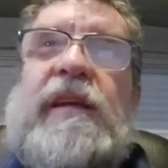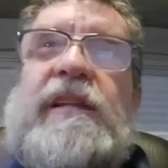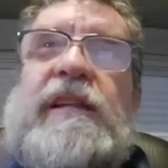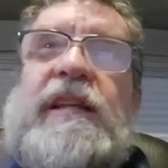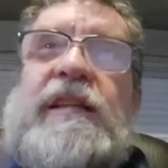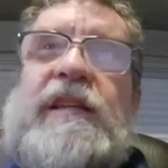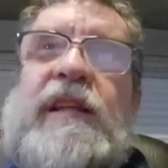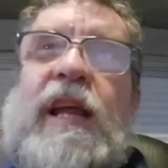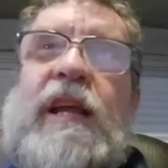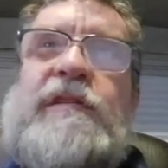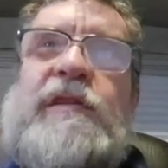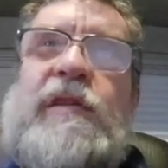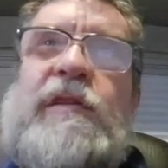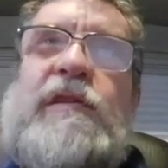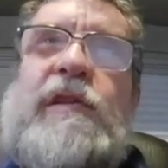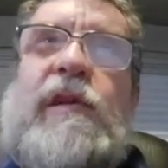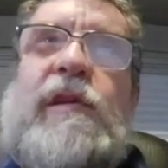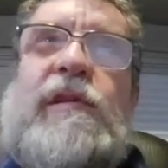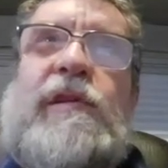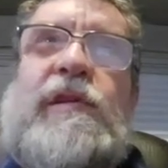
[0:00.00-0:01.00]
These lessons
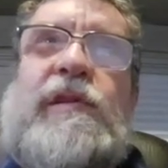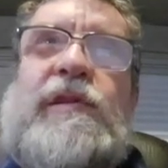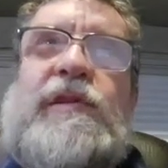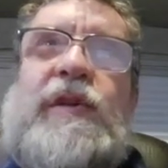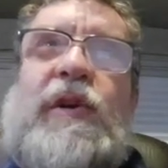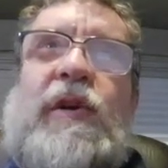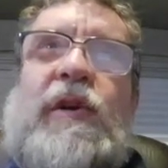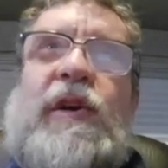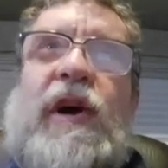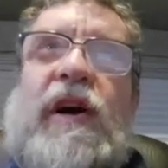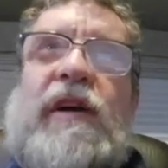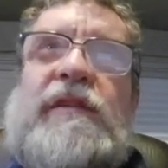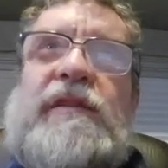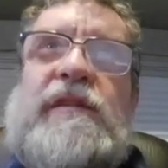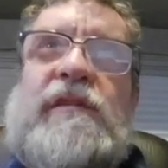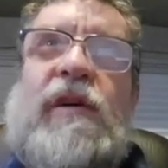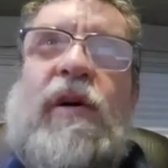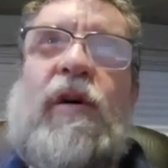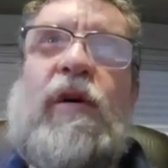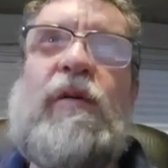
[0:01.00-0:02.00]
learned are not
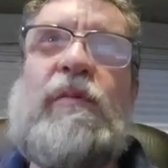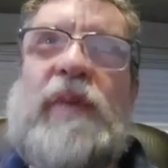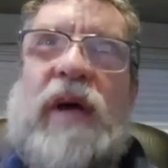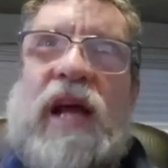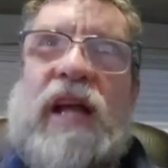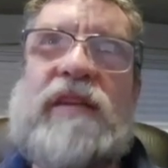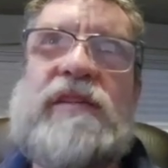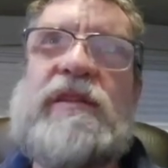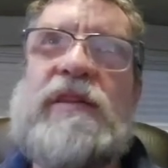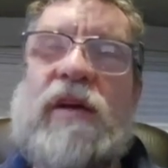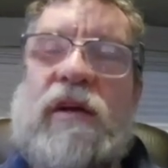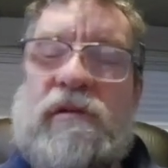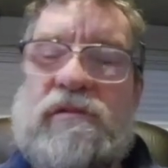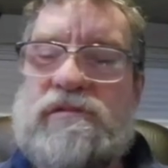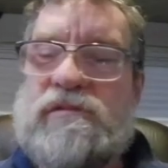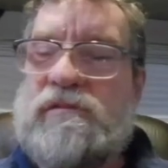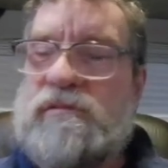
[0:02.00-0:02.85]
all bad stuff.